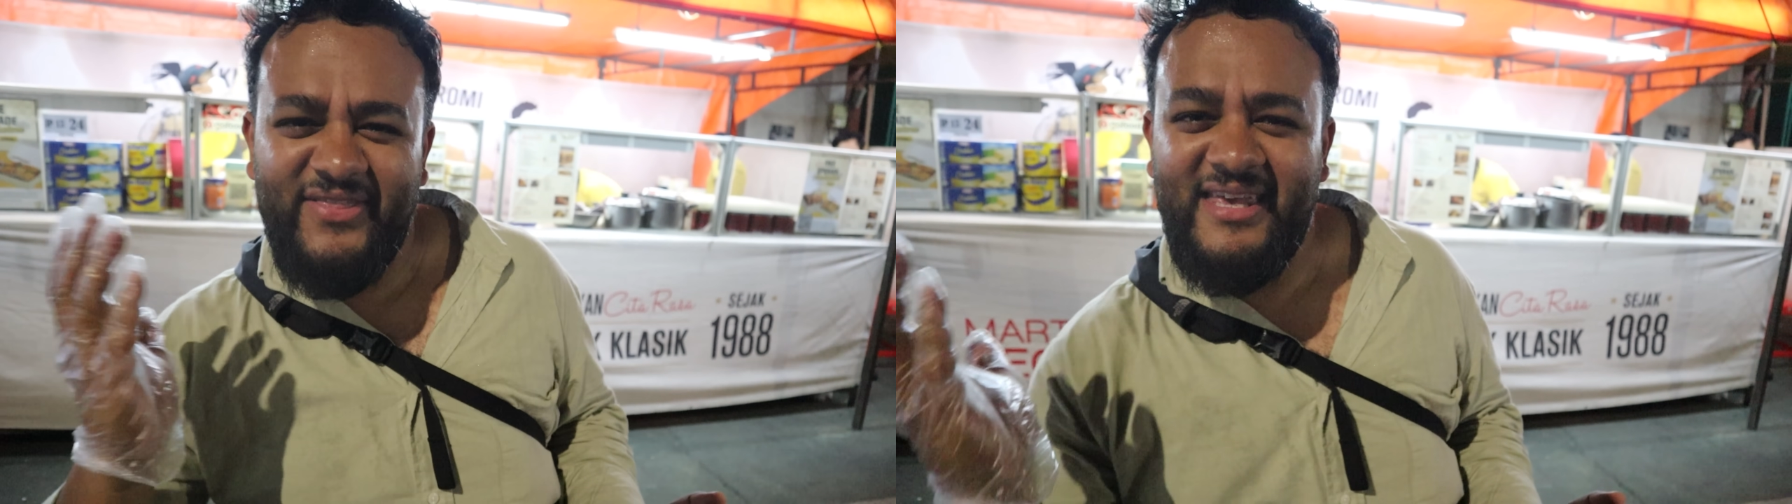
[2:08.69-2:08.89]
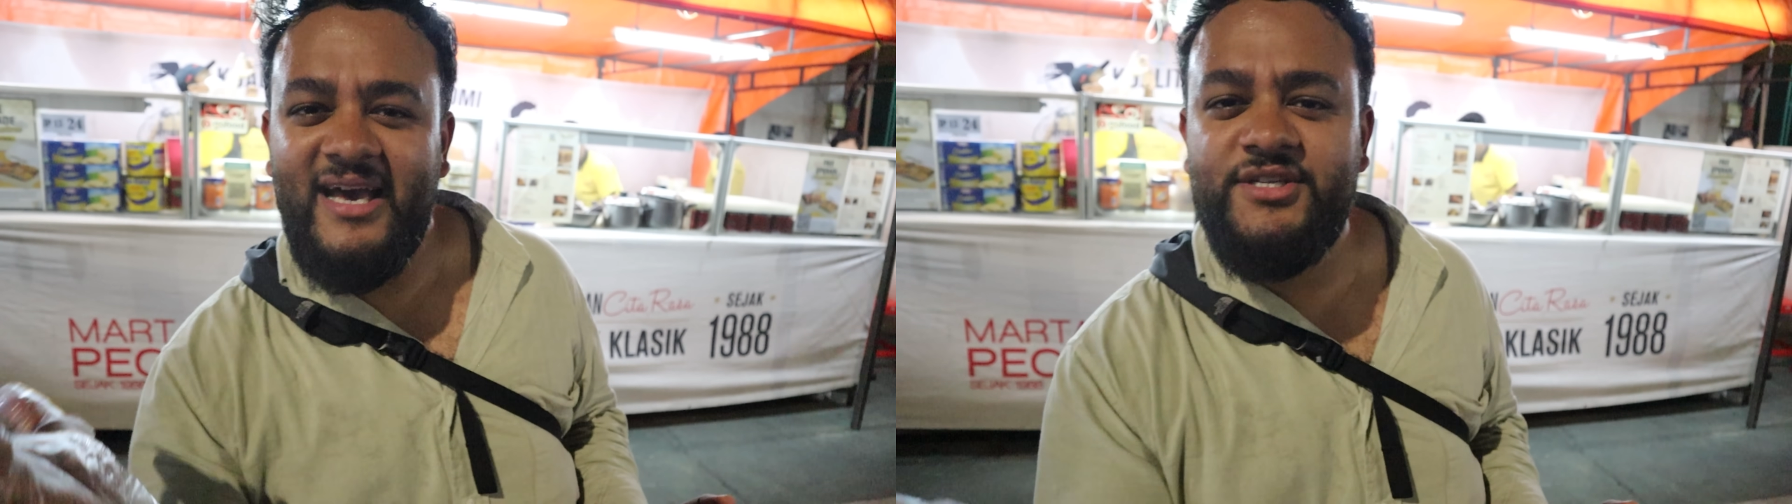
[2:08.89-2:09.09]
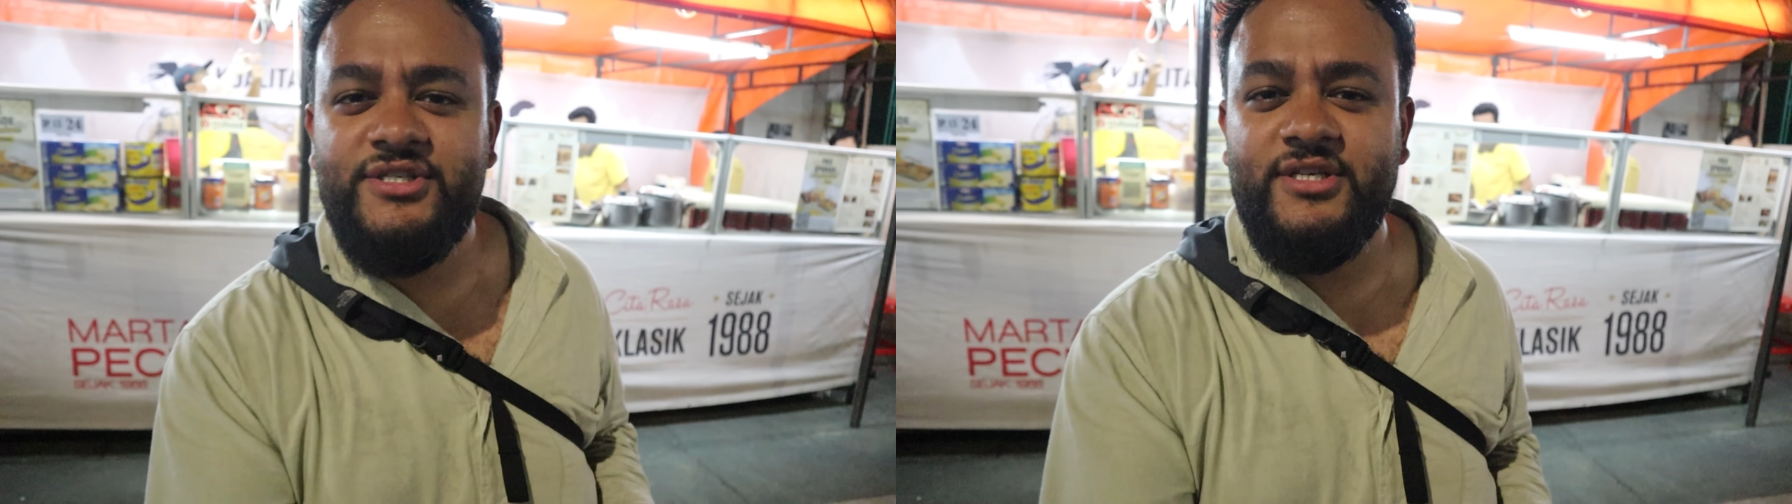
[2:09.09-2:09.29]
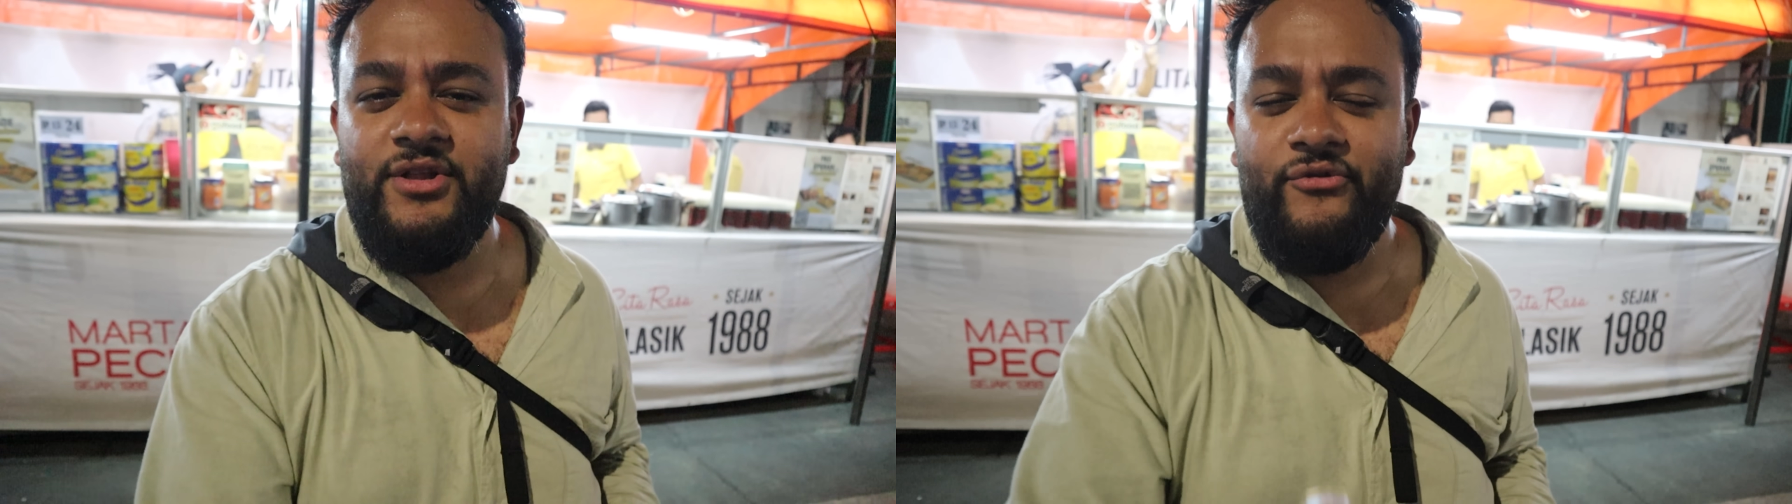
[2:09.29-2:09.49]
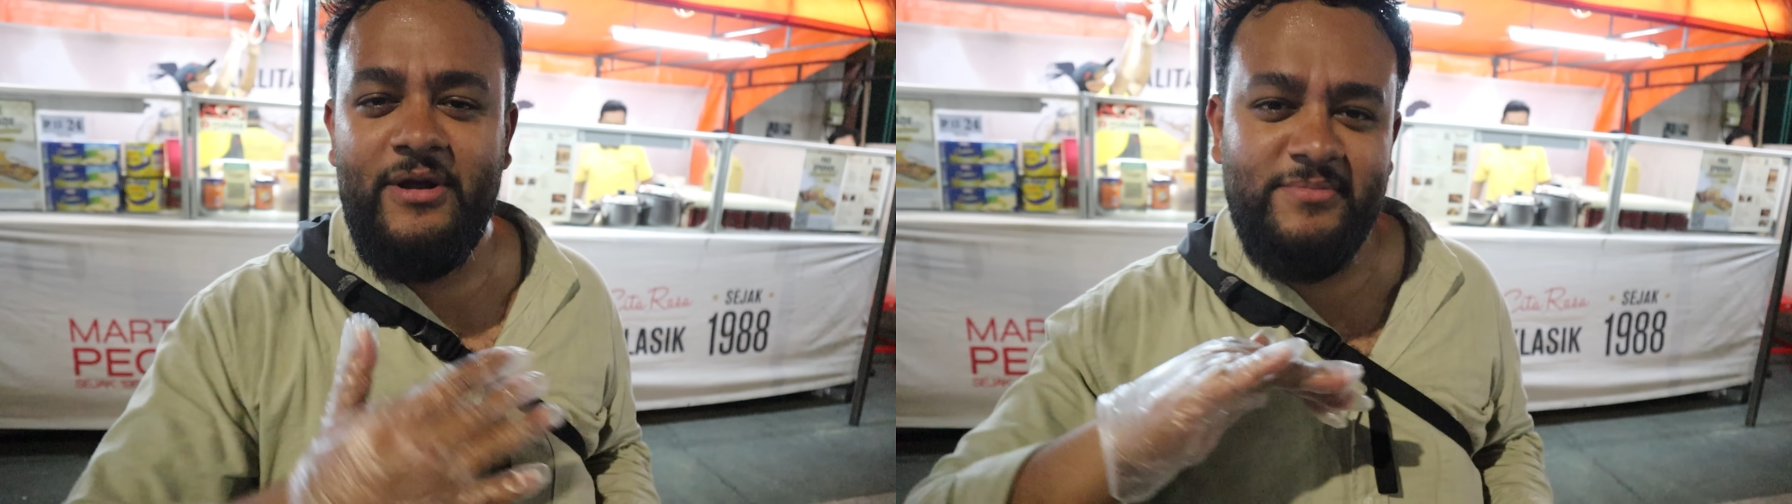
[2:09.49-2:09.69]
the edges and
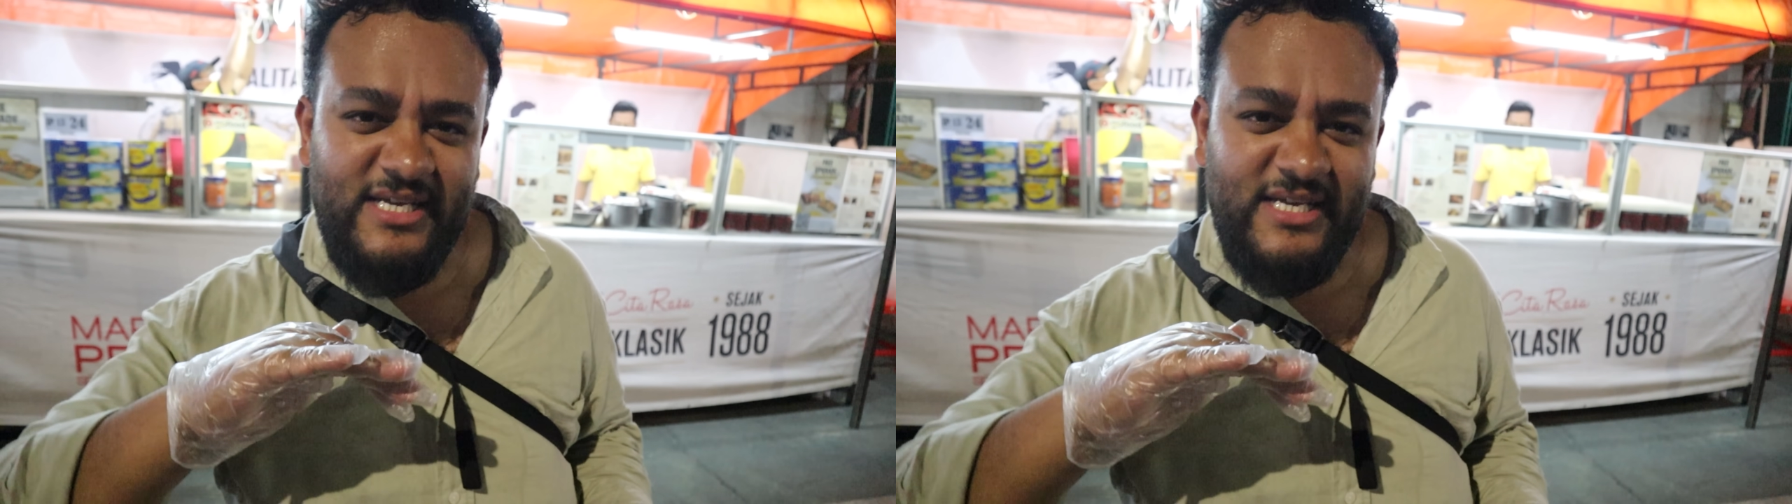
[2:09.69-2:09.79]
the rims